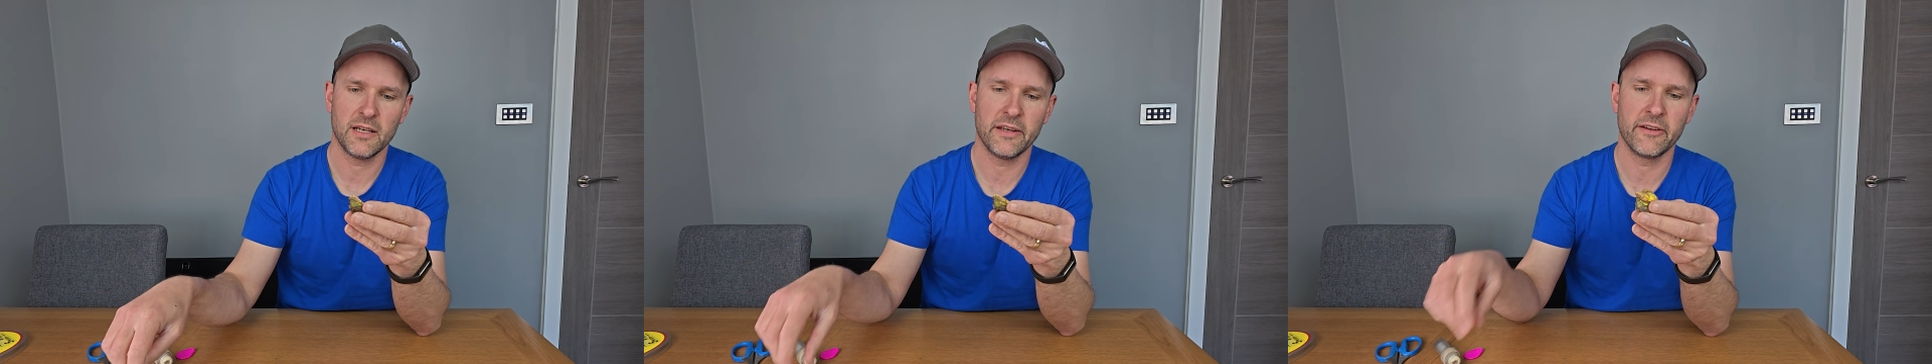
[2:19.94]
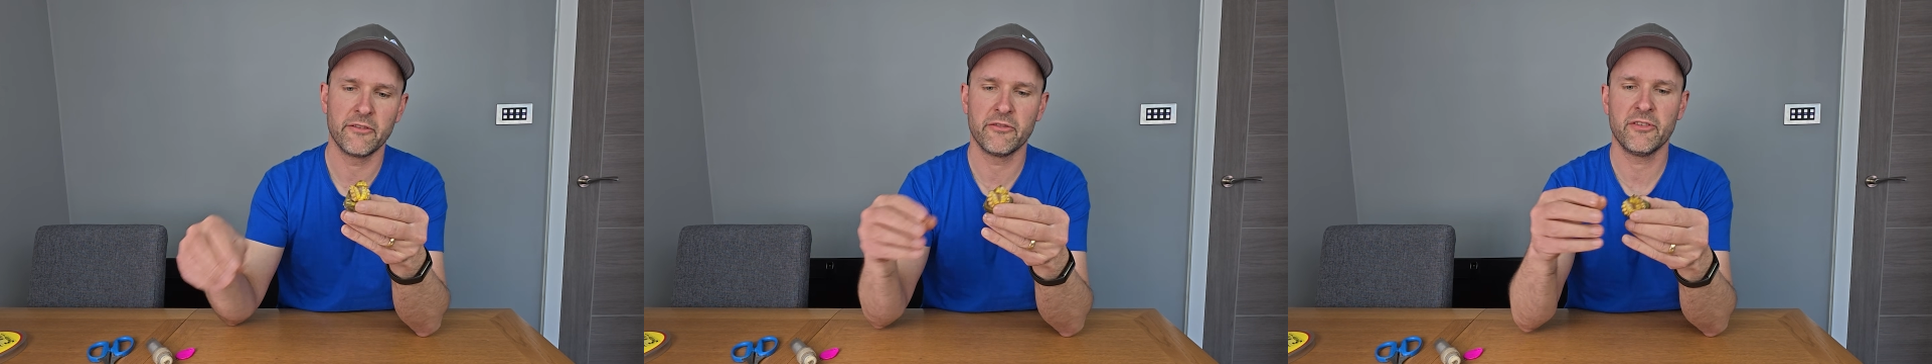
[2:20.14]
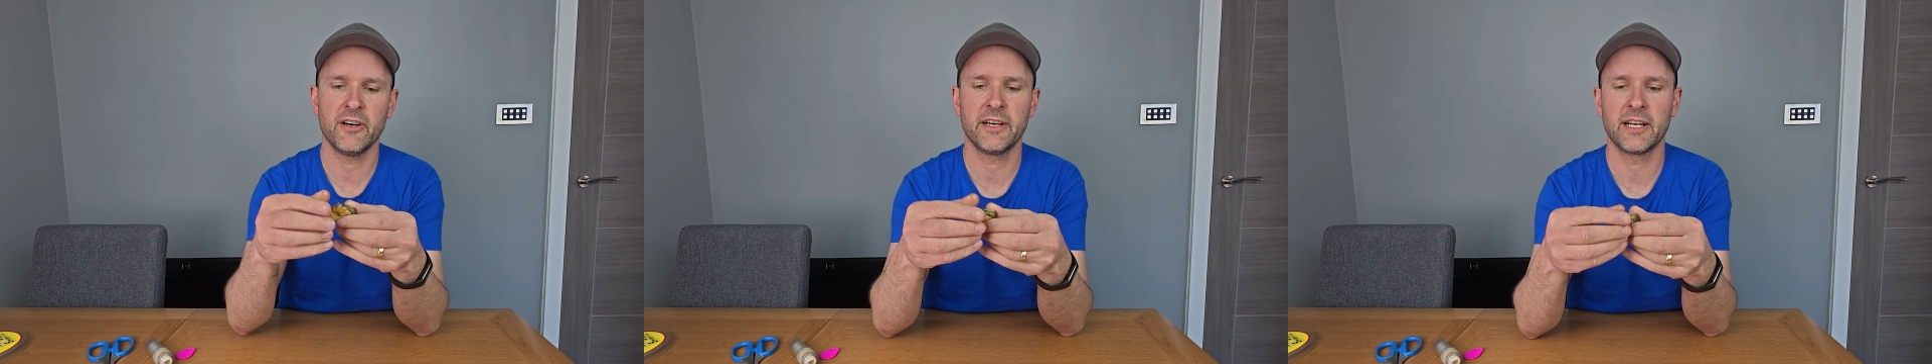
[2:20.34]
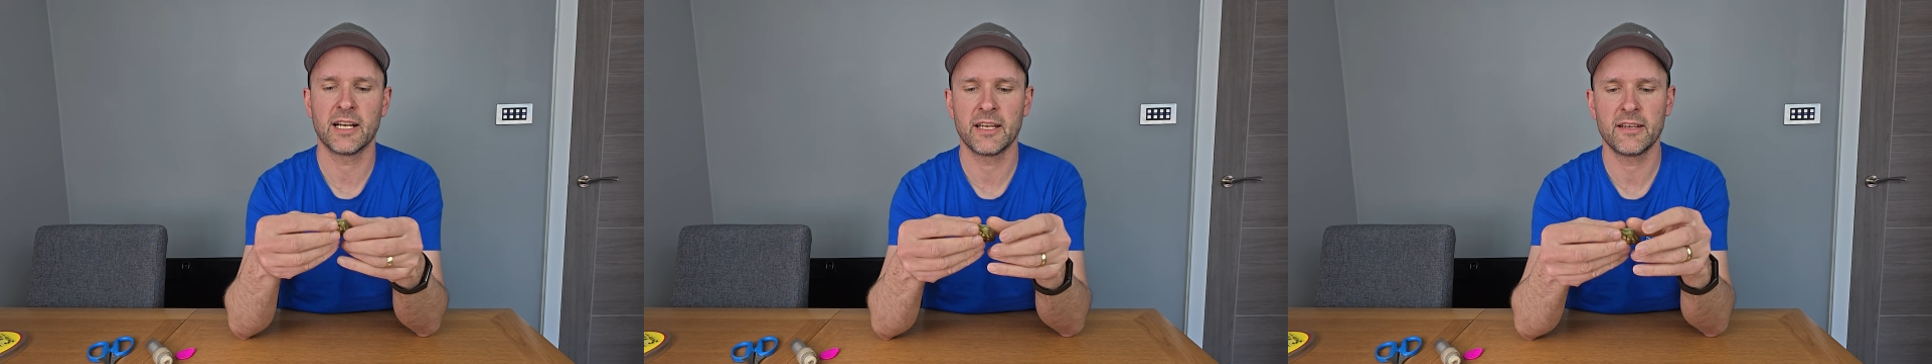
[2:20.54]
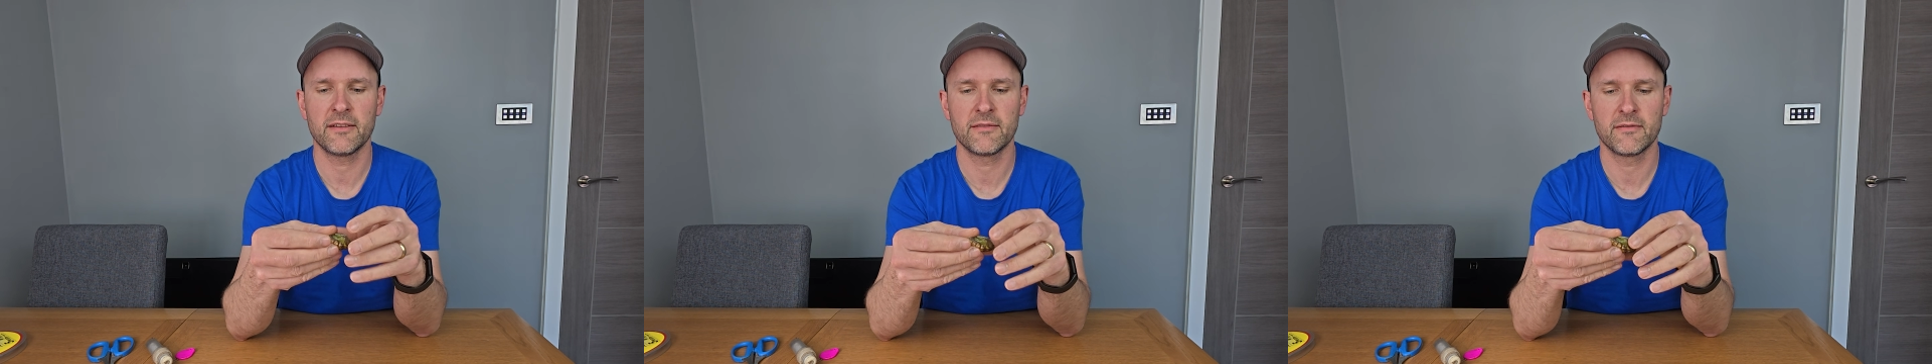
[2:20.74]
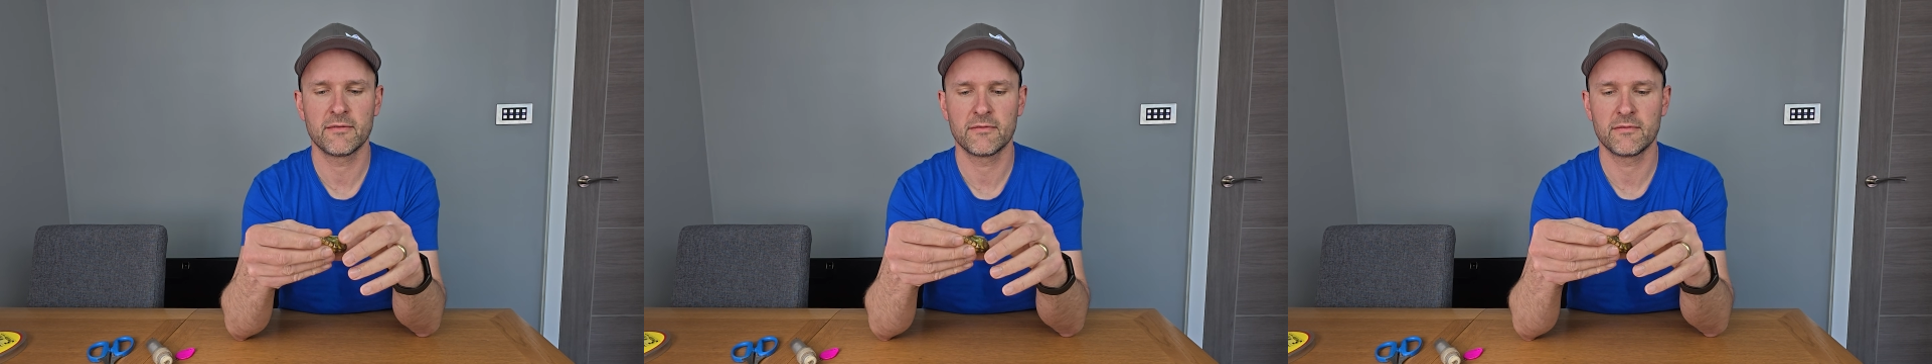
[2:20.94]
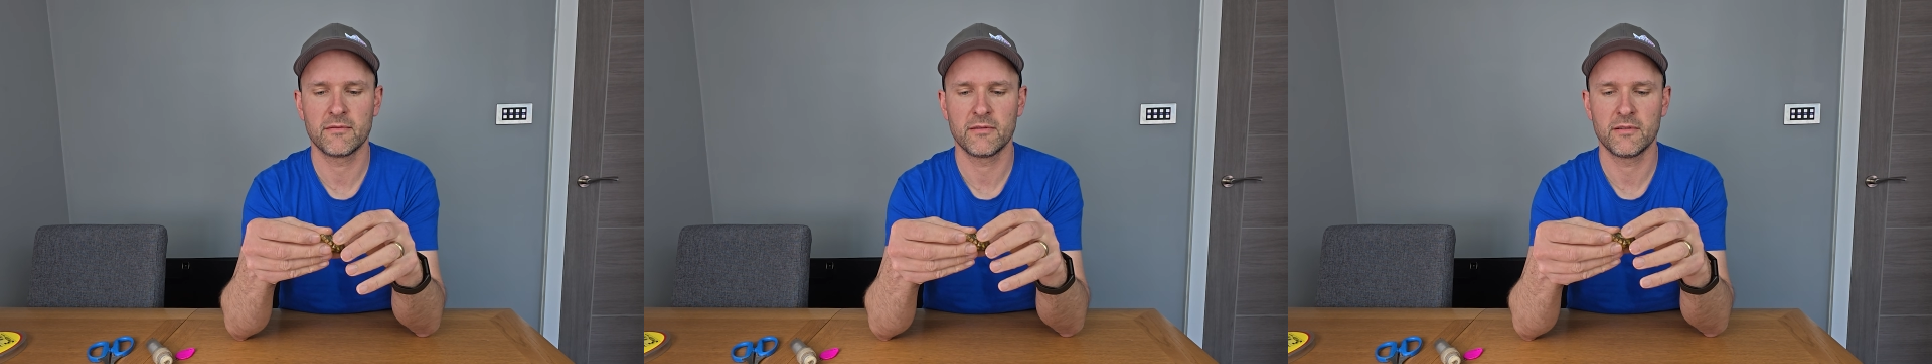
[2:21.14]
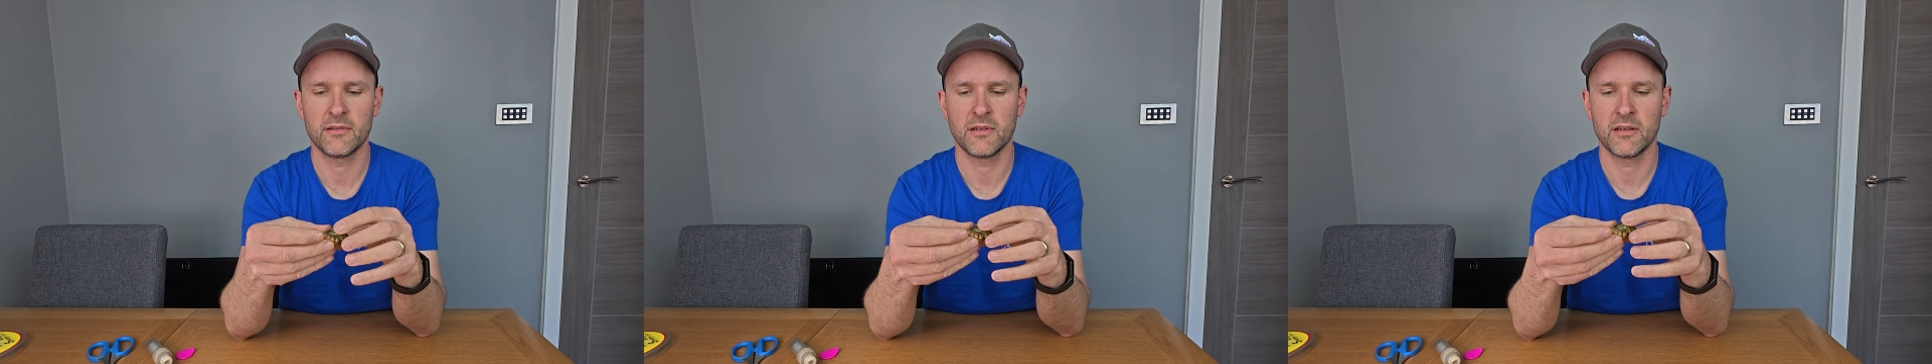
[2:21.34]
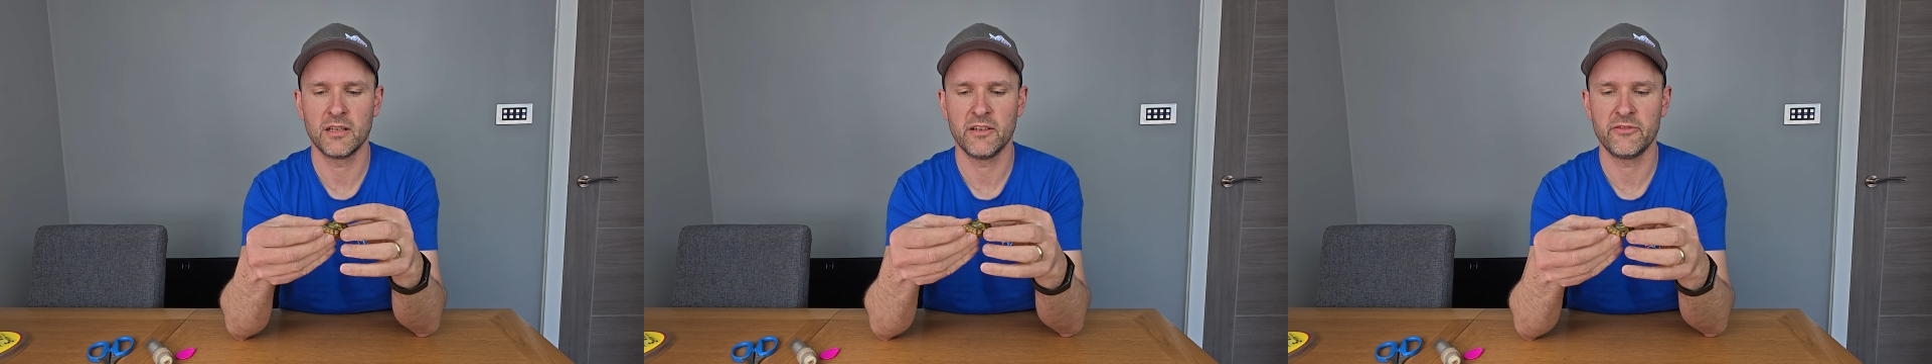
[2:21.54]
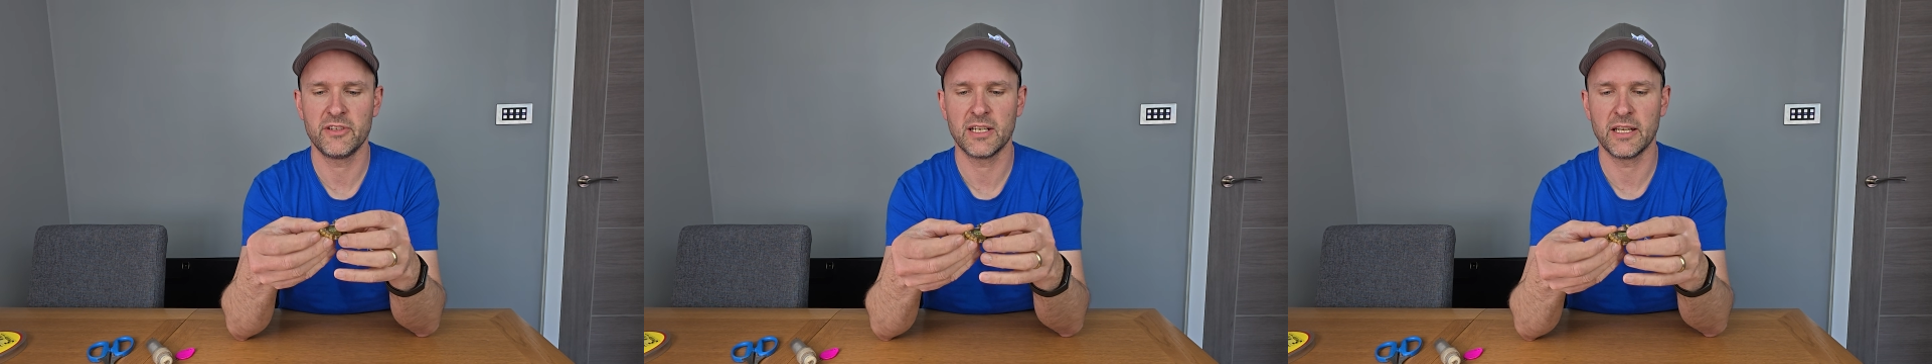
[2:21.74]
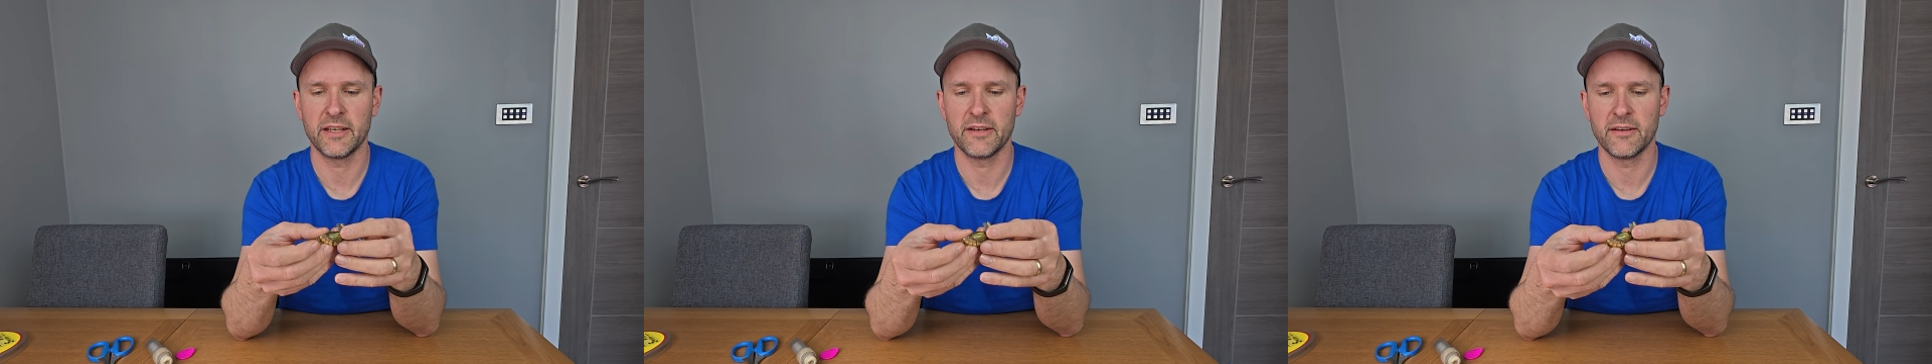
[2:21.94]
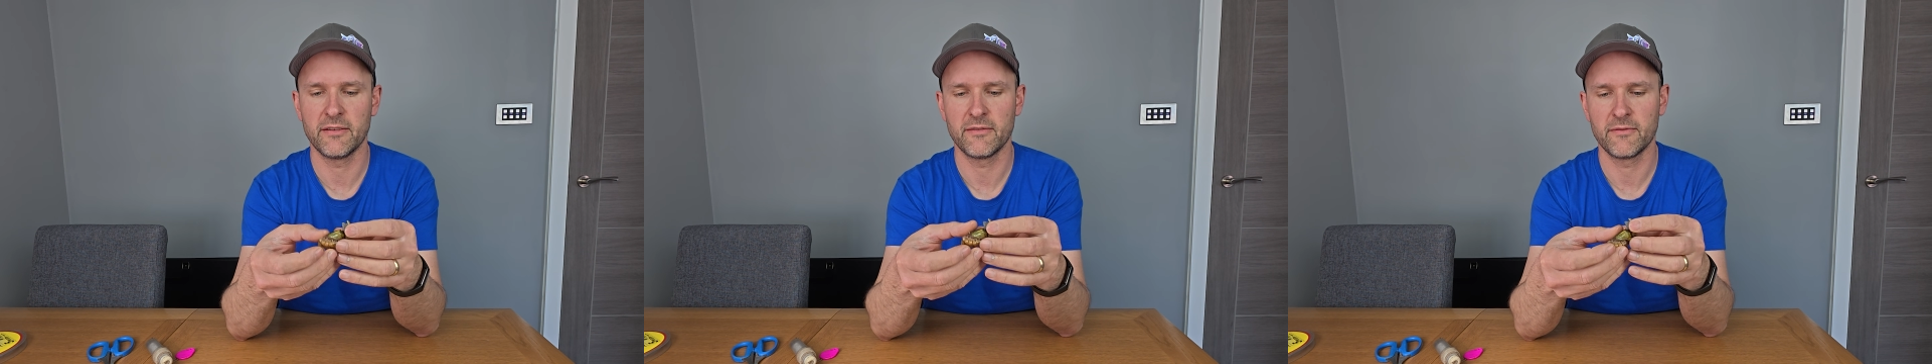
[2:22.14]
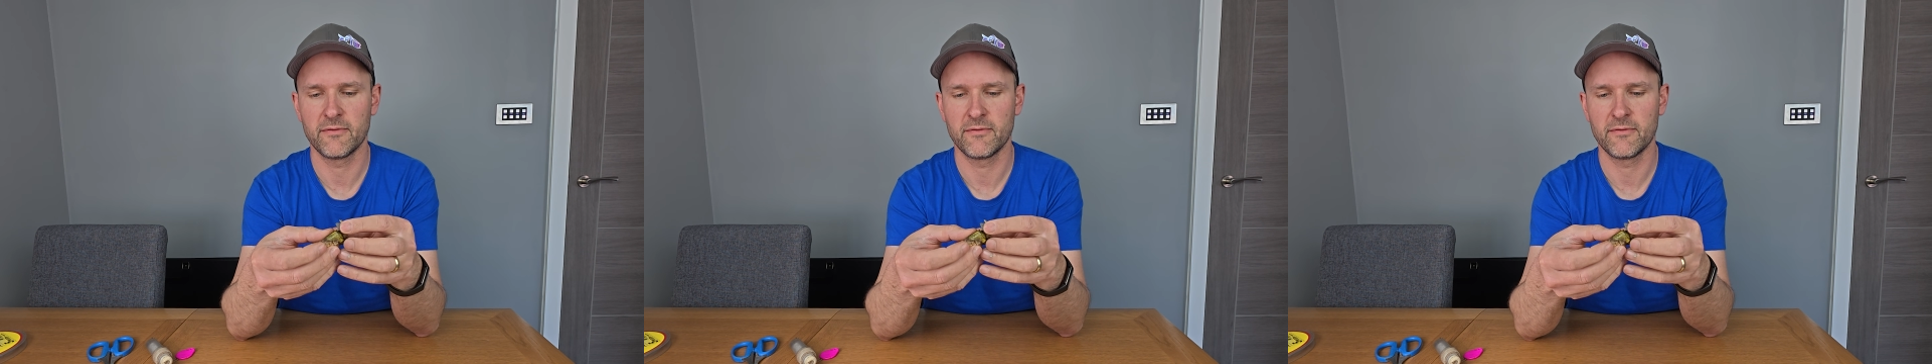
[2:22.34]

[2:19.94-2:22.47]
And then finally, lift your lid.